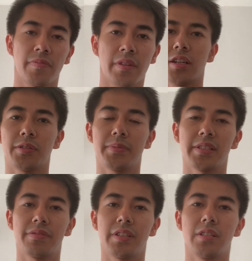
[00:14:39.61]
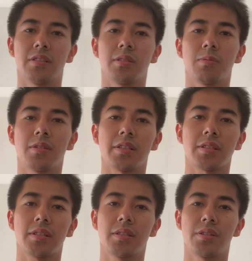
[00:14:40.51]
I hope this video
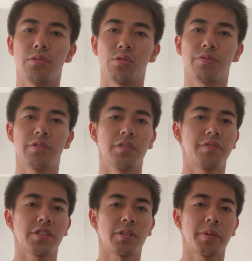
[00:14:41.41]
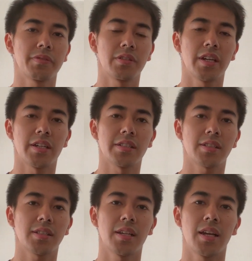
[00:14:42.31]
was useful for some of you
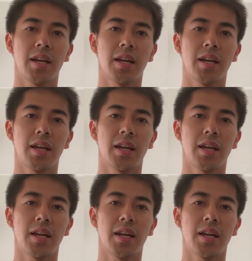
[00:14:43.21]
guys.